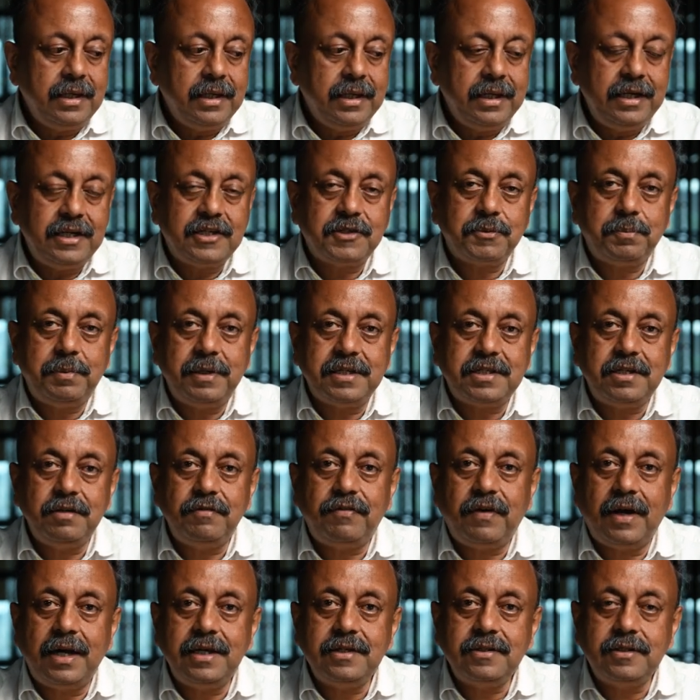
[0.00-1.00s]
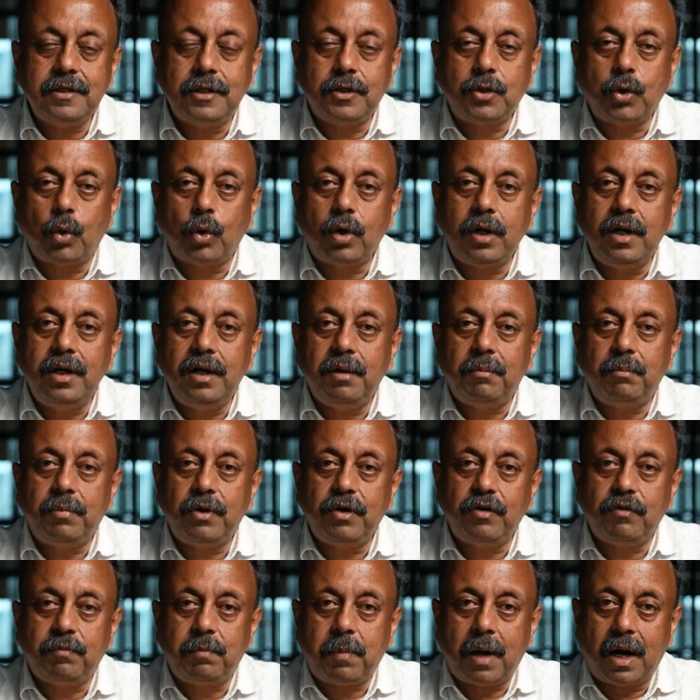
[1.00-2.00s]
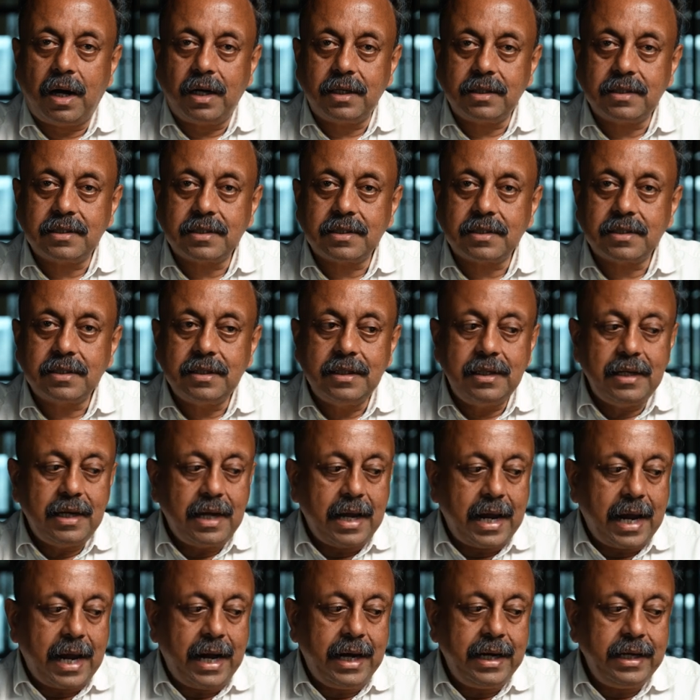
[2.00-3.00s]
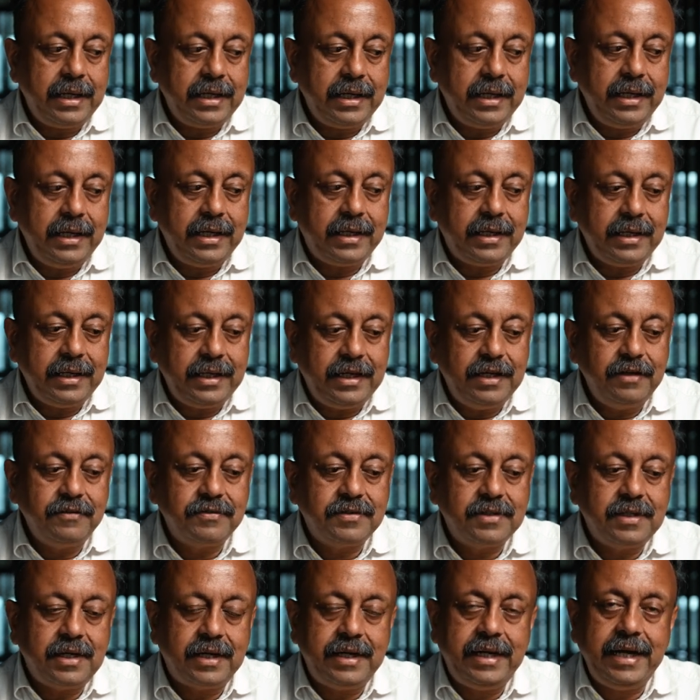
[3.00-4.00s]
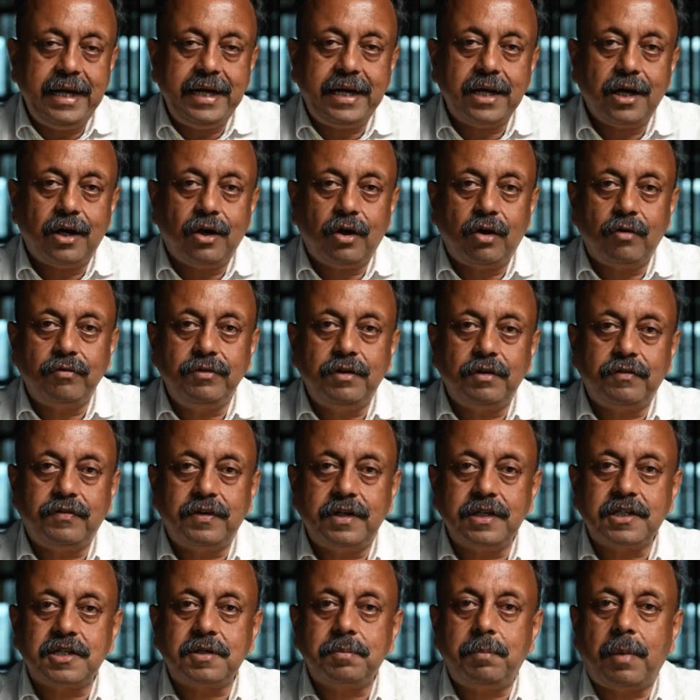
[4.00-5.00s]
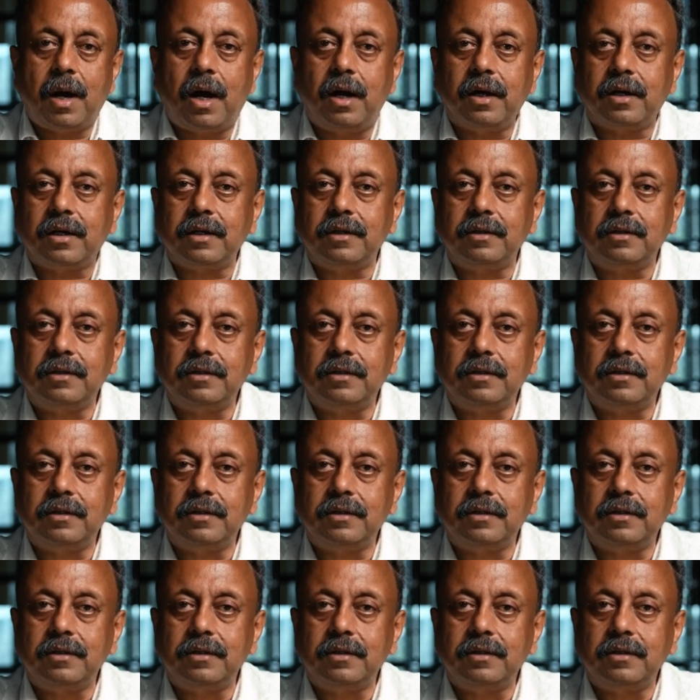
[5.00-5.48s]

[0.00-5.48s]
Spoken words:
It specifies the total number of parts. And it gives the data of the first part.